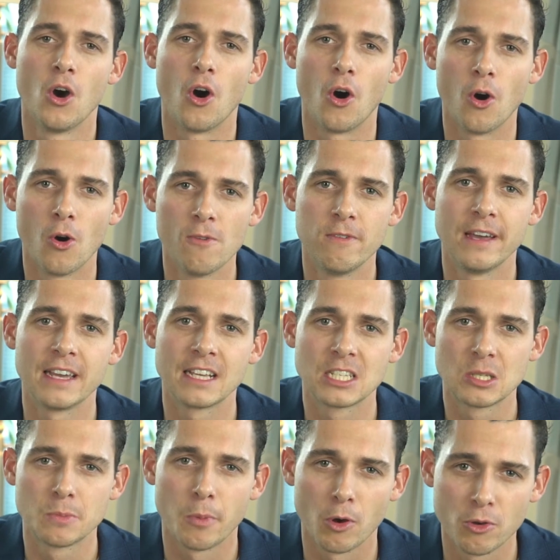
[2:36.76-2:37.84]

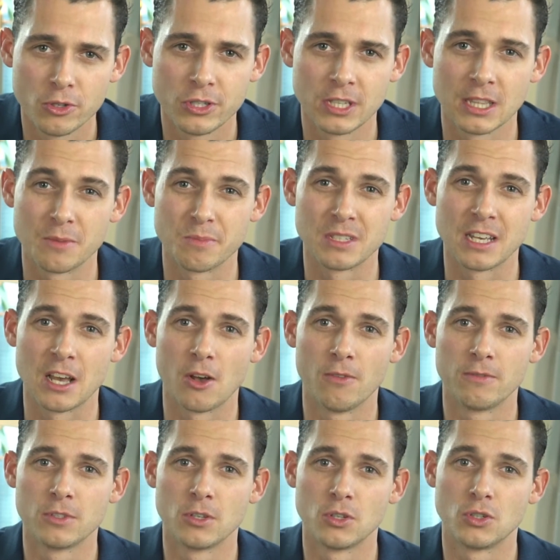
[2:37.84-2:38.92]
overexposing
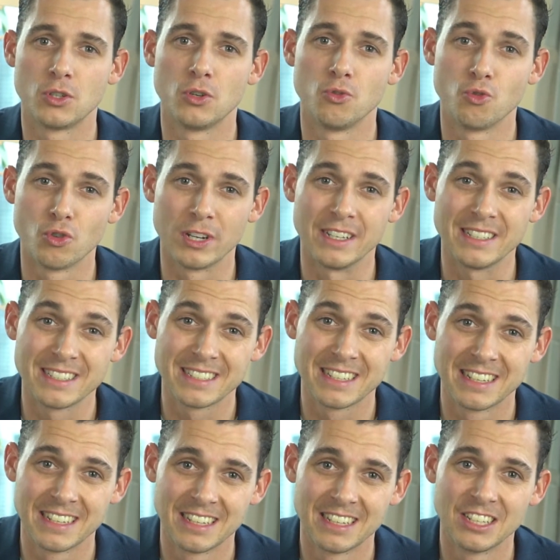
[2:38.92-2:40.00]
themselves to risk
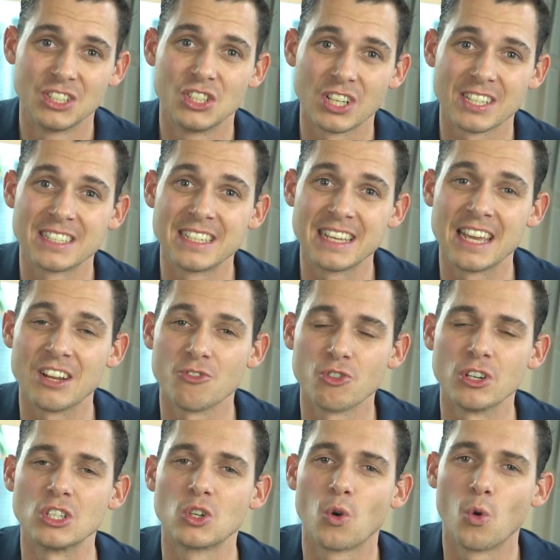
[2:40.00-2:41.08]
just to get
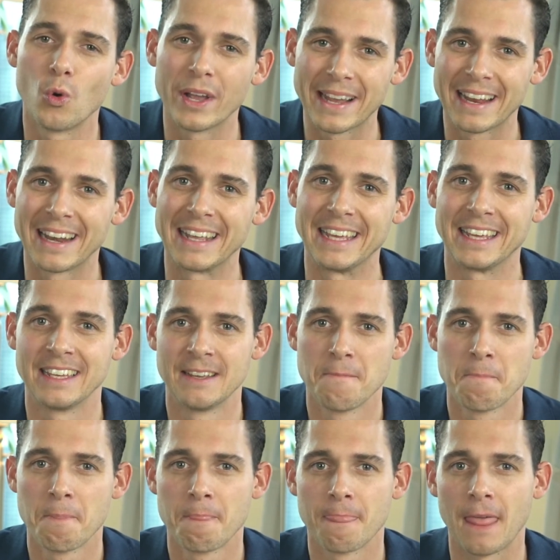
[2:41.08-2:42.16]
rich quickly.
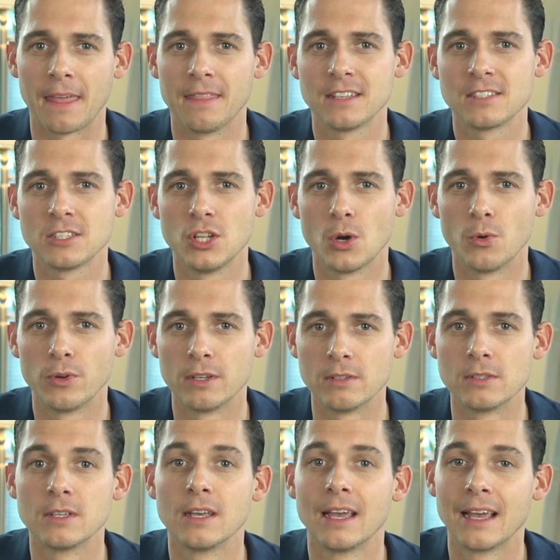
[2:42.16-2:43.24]
And this is known
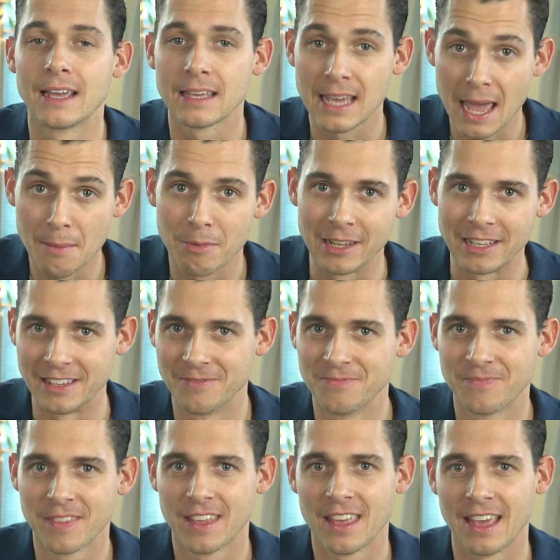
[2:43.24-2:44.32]
as gambling,
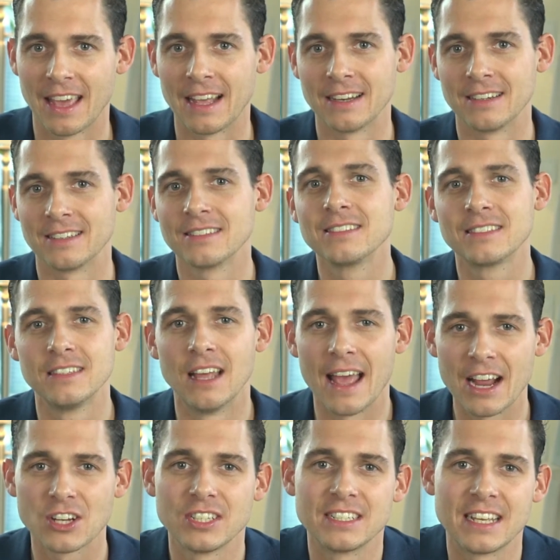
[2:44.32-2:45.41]
and
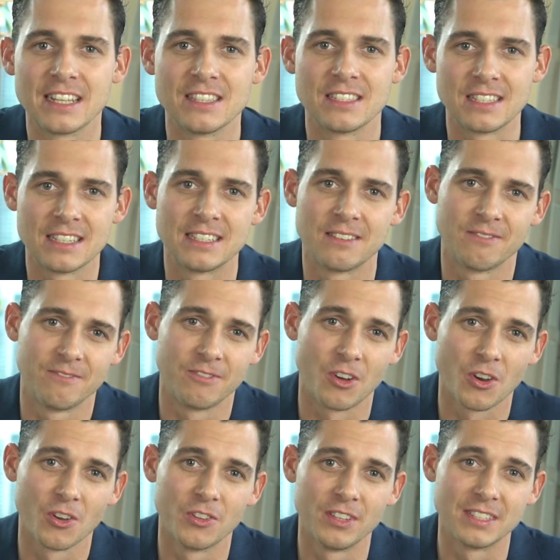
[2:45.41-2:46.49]
actually tends to
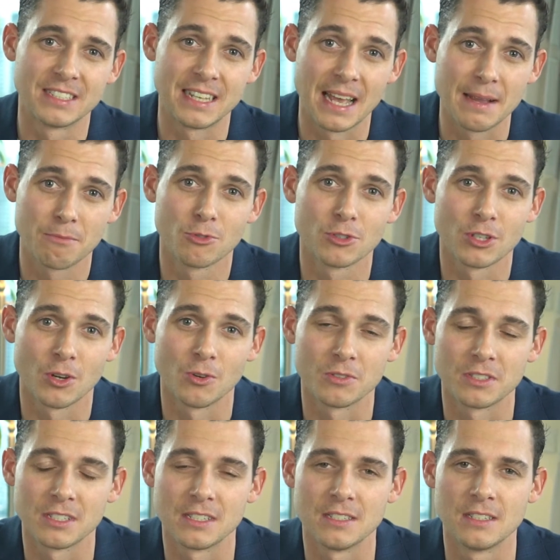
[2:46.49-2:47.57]
follow the same
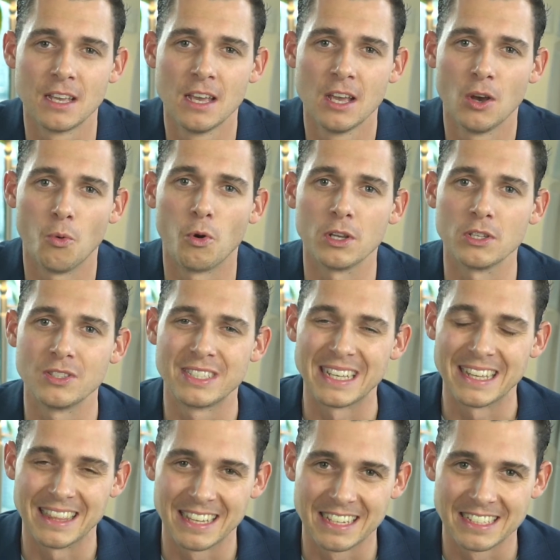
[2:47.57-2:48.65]
results as what you'd see
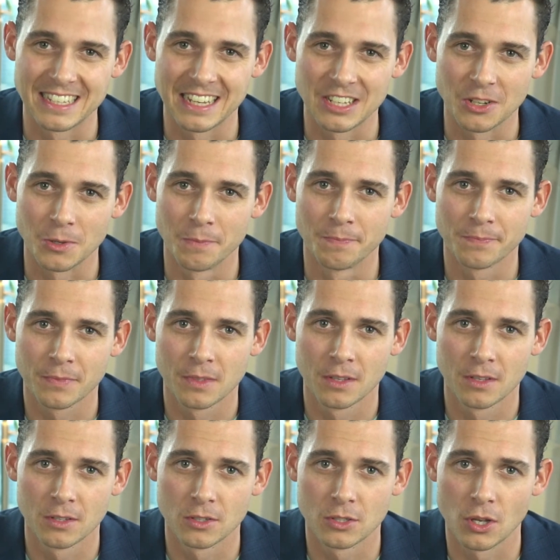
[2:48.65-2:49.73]
at the casino.
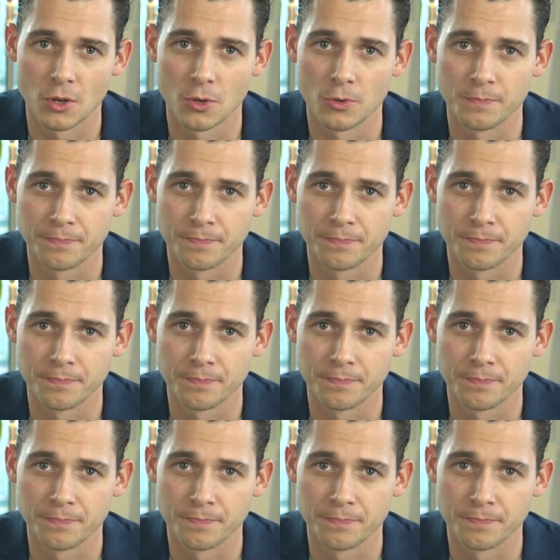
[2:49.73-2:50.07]
So